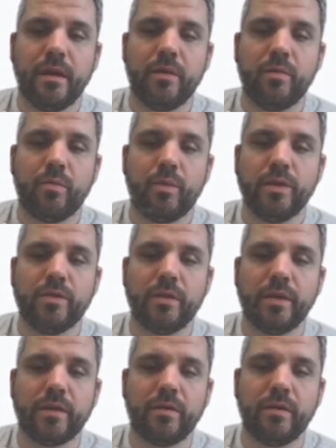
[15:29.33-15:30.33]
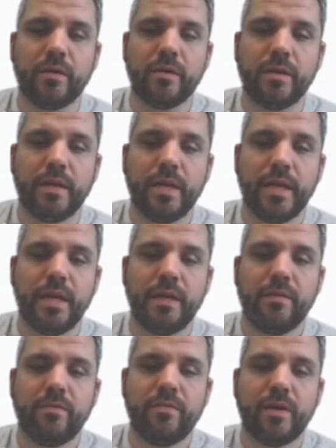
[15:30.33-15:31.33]
When you click on
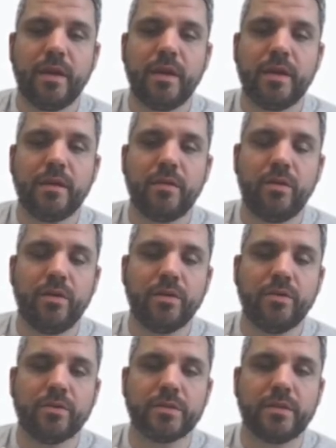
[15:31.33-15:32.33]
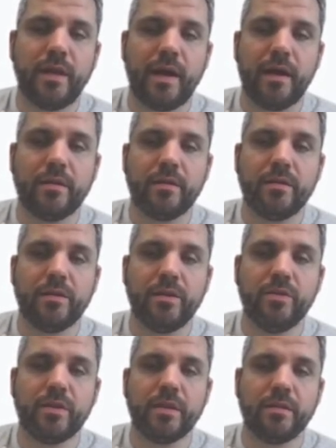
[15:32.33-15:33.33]
anything on your slide,
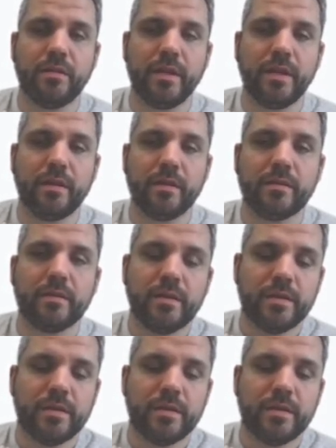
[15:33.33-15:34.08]
you can link it.